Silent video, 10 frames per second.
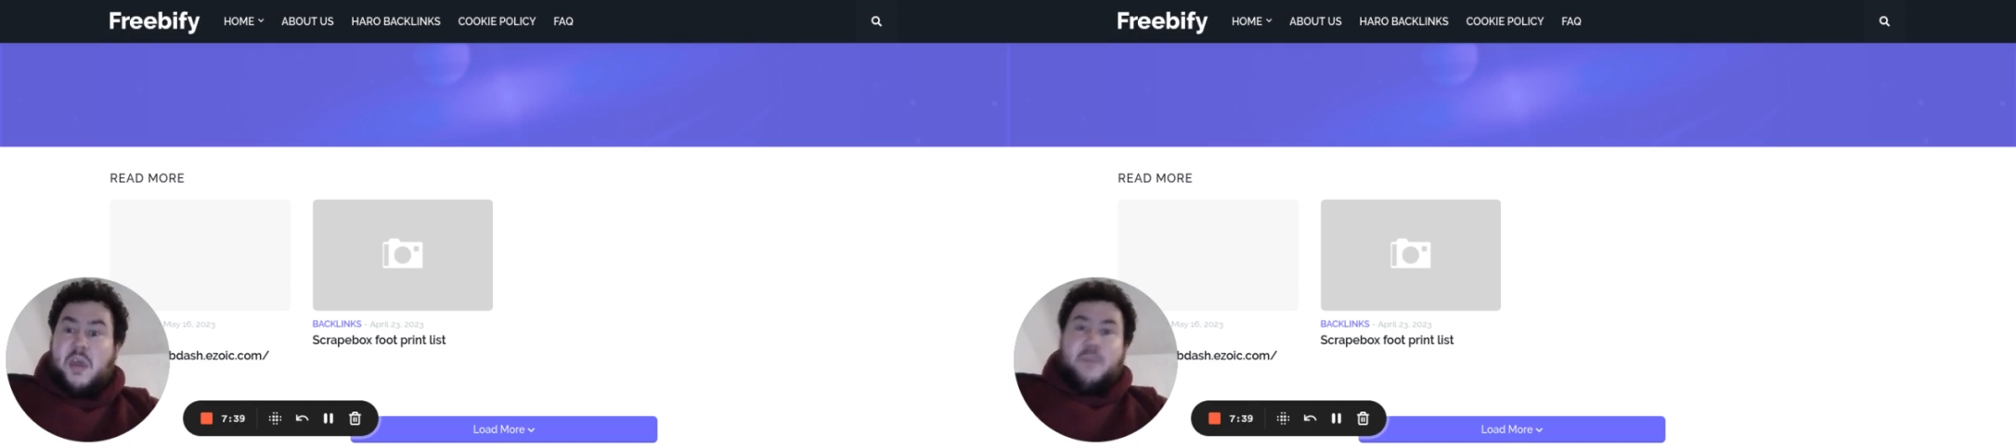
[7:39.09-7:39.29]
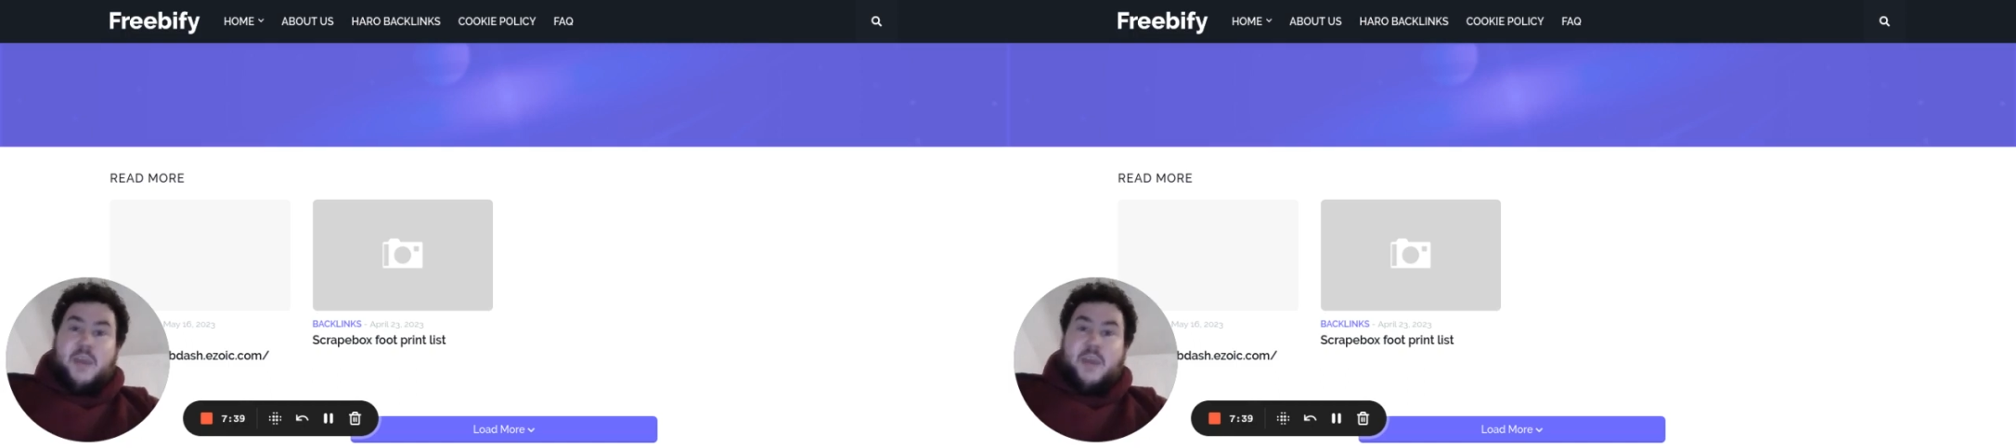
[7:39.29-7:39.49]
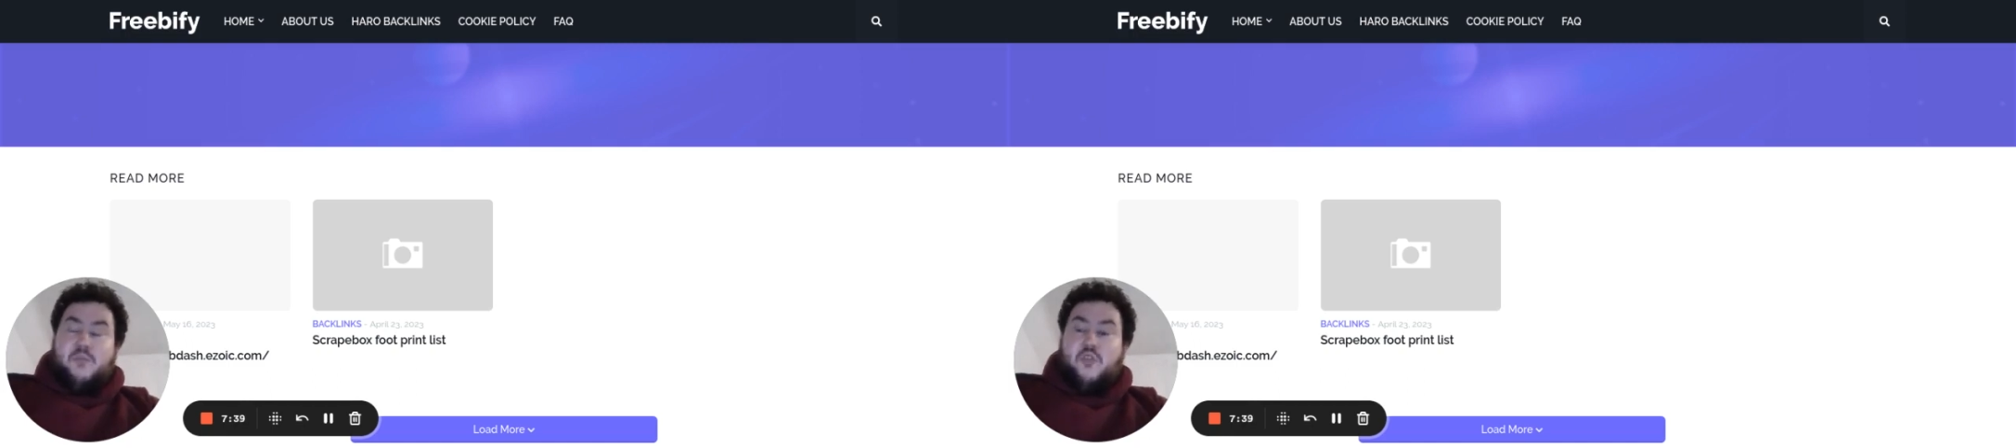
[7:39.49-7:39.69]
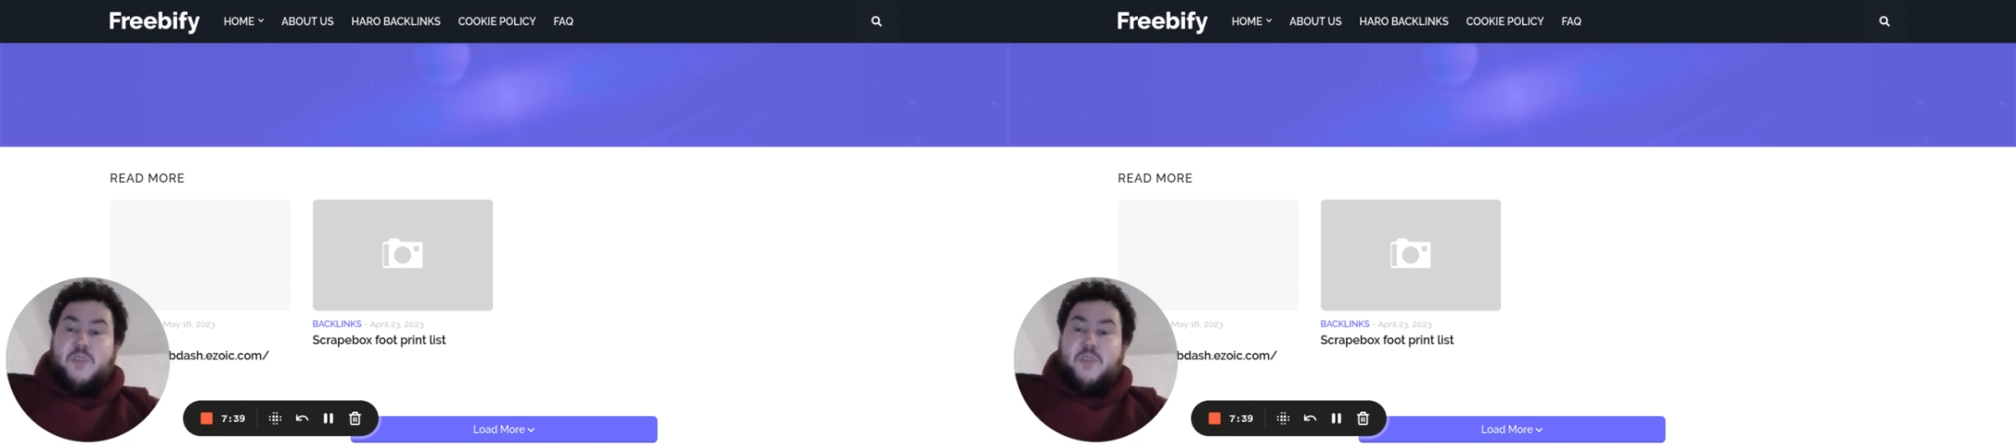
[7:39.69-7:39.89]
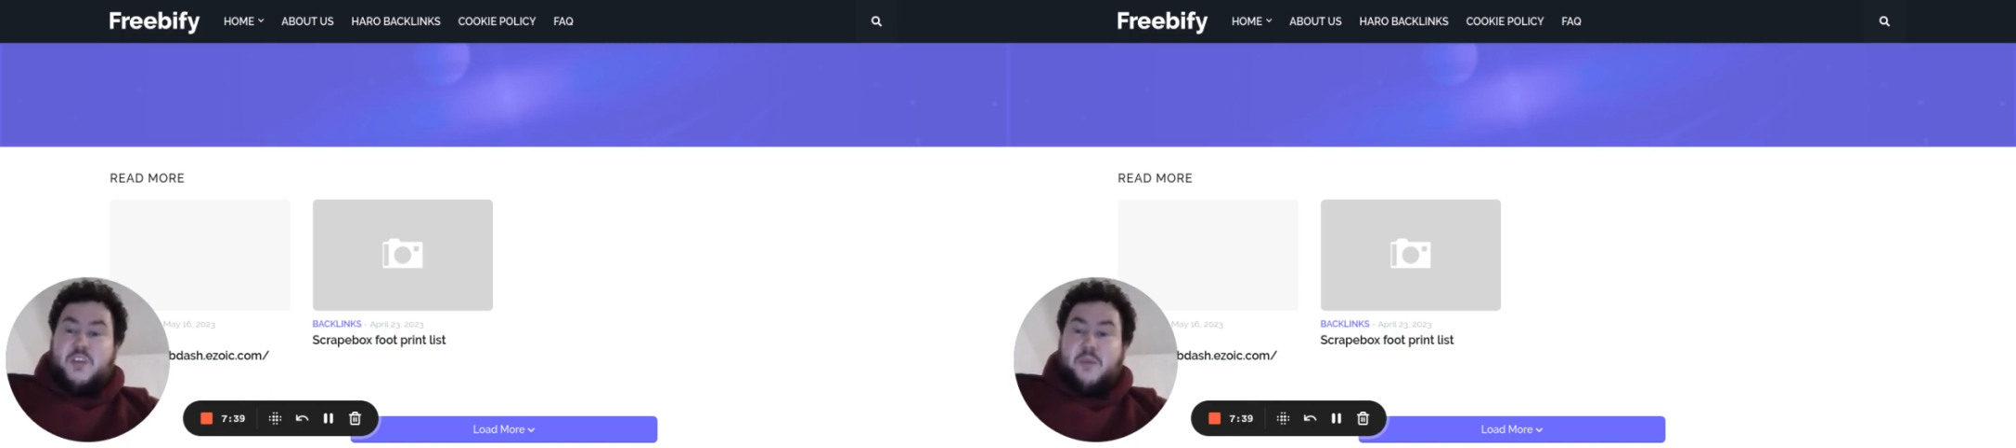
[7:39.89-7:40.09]
big
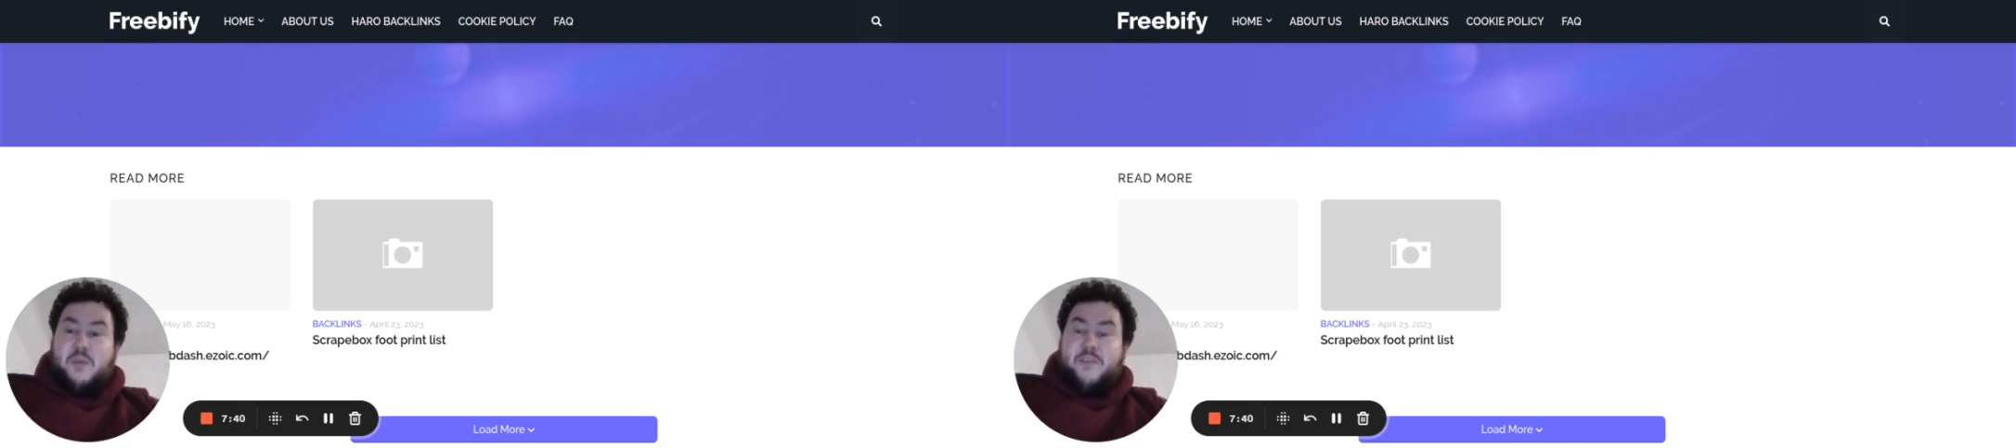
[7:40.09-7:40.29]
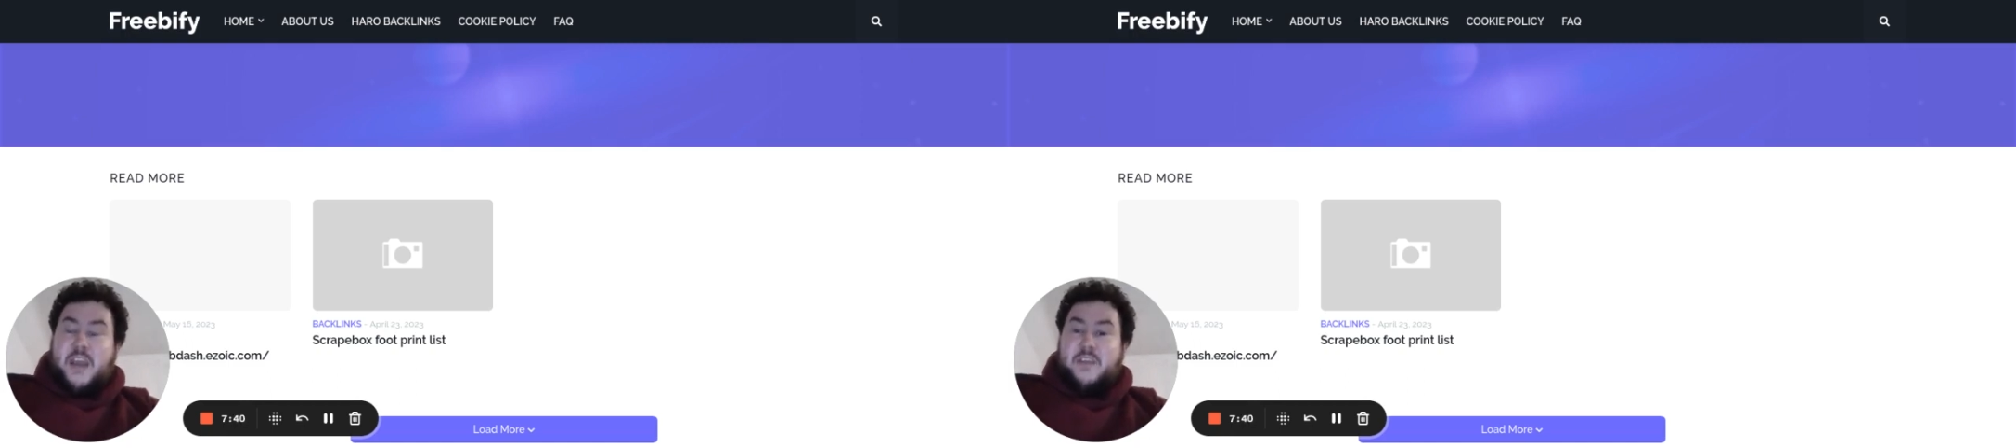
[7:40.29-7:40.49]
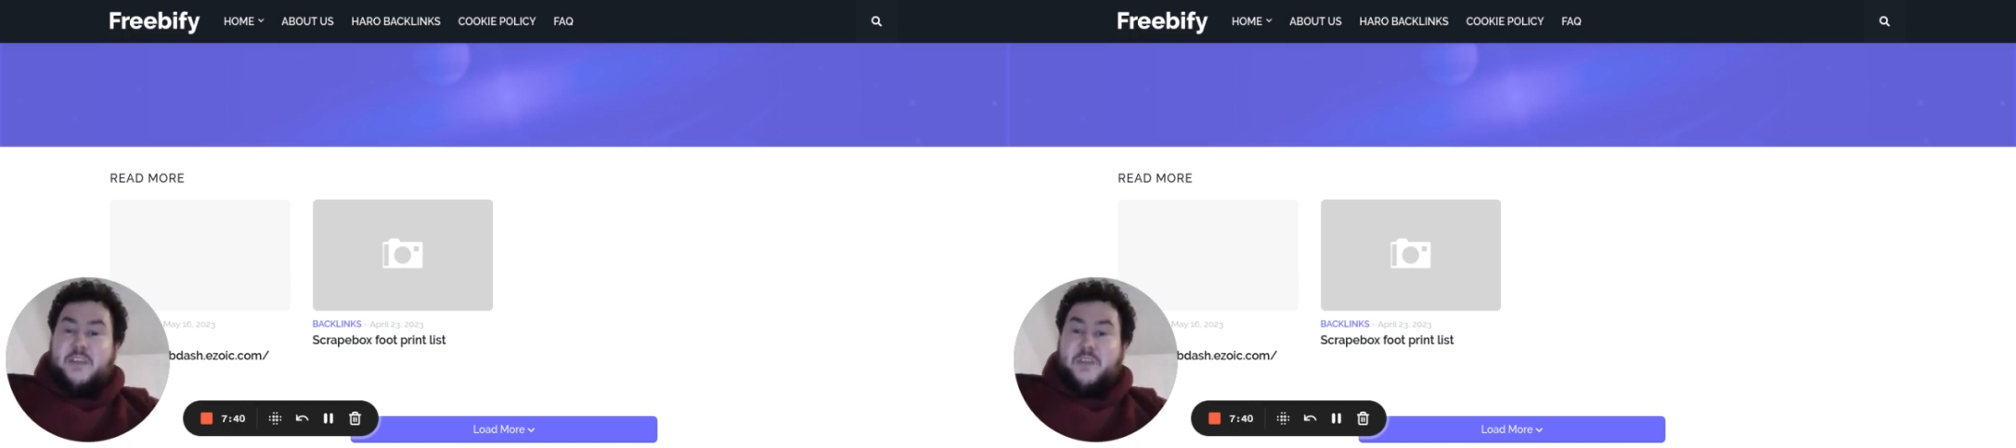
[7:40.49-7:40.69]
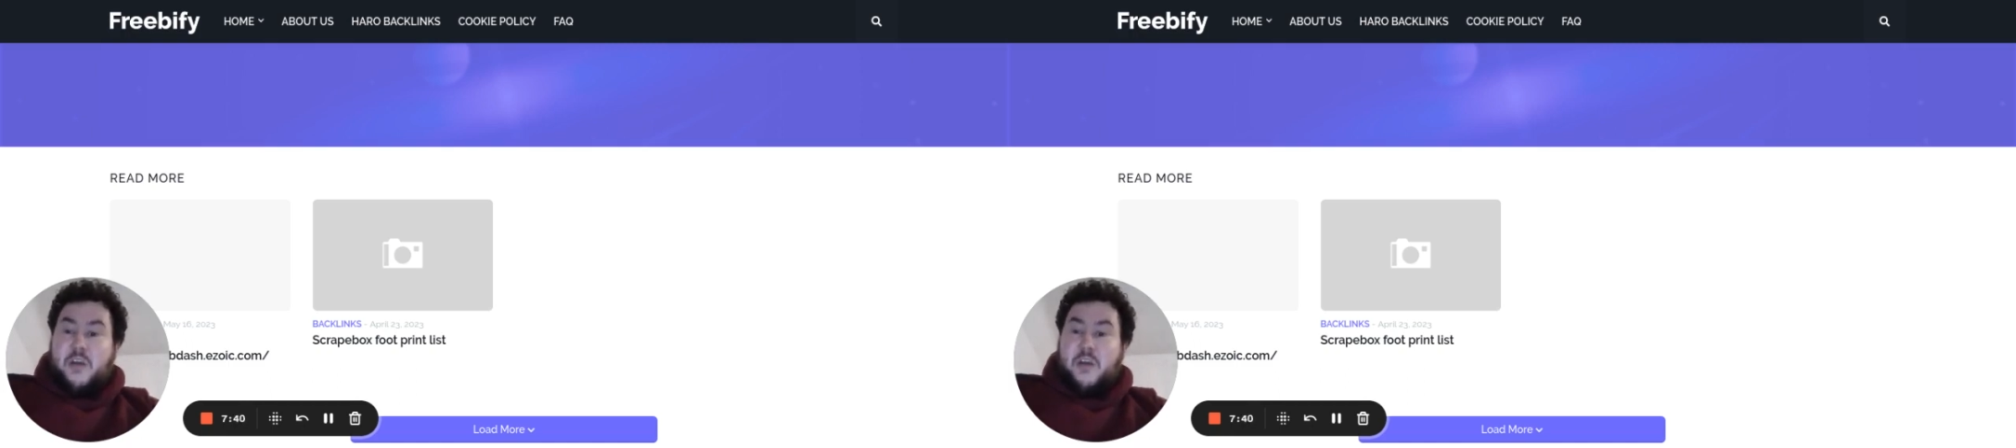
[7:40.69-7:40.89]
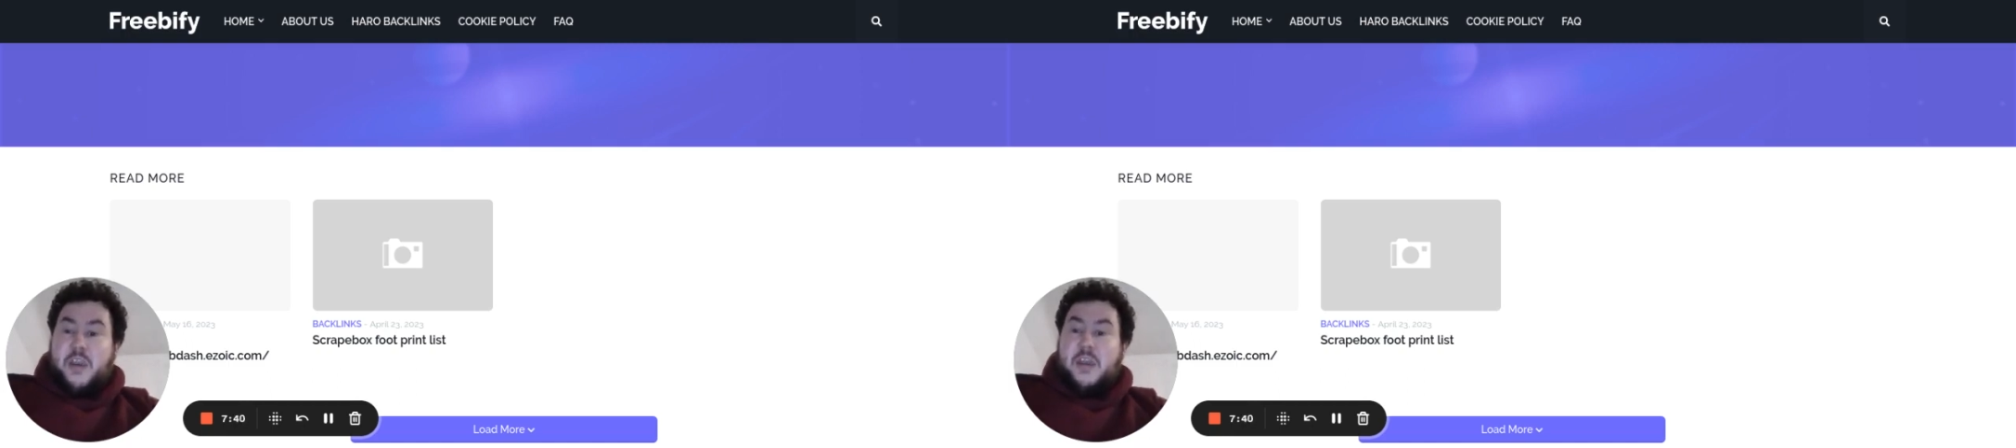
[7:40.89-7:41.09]
improvements, you might find it's
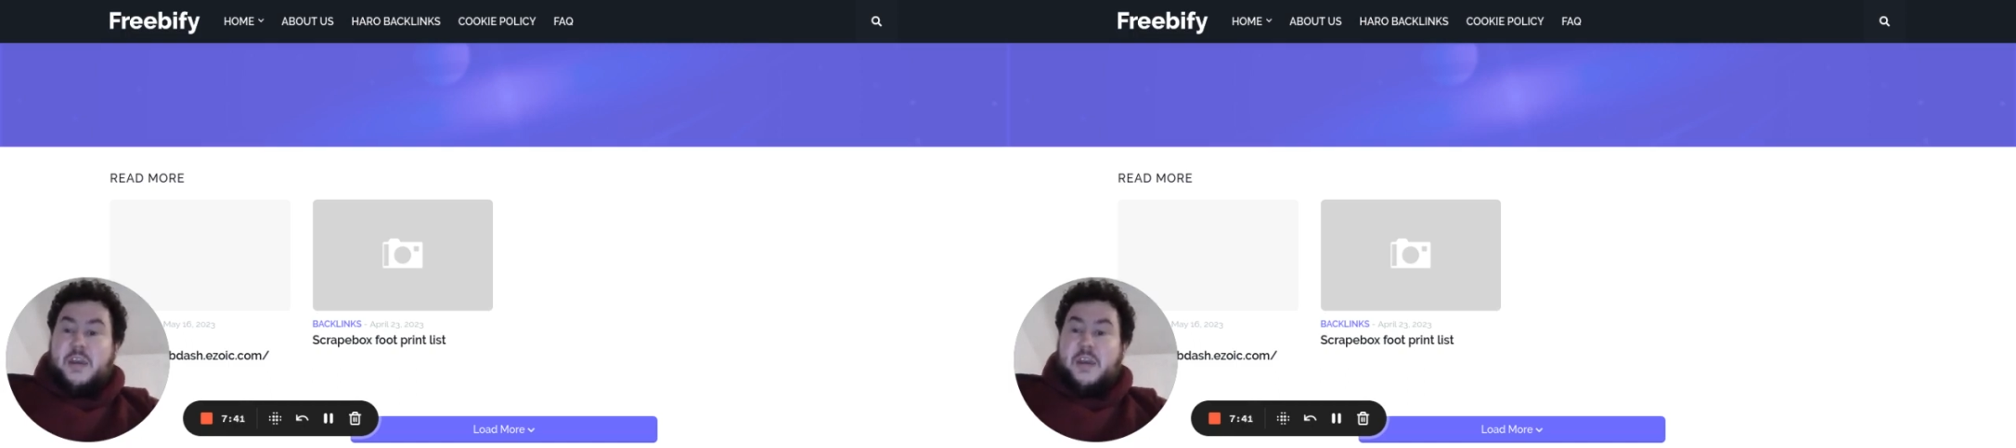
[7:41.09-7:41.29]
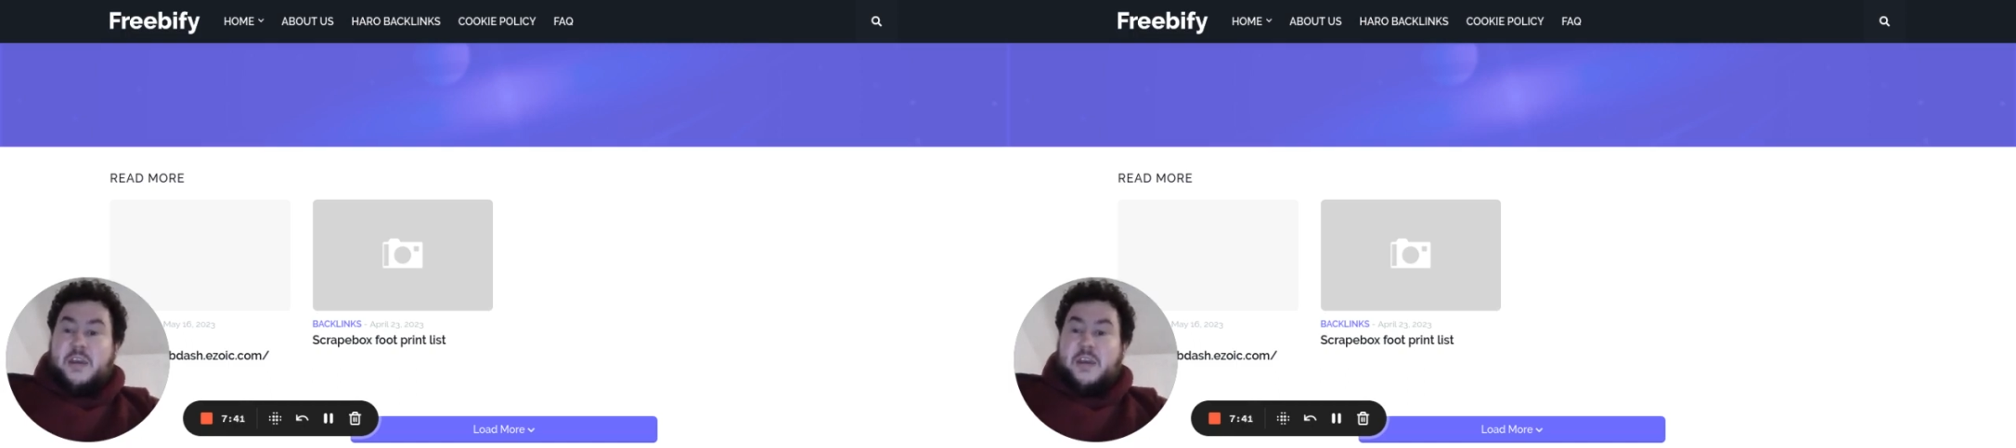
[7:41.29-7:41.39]
very